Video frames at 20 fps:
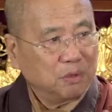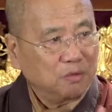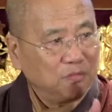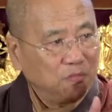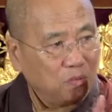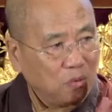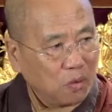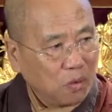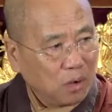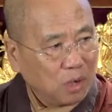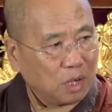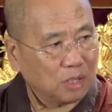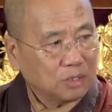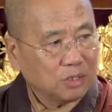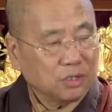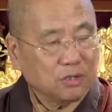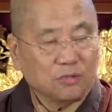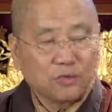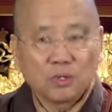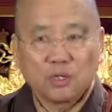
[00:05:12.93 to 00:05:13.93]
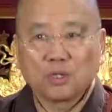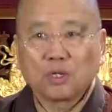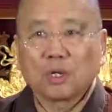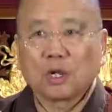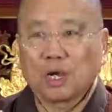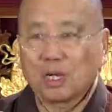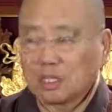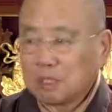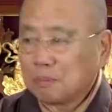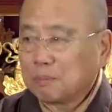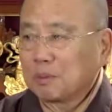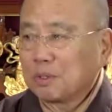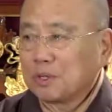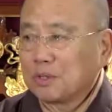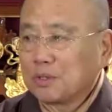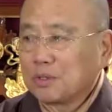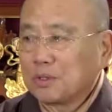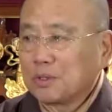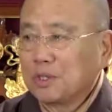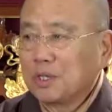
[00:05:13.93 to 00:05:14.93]
Before concentration and
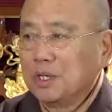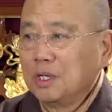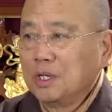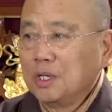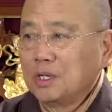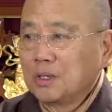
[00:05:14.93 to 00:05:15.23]
contemplation,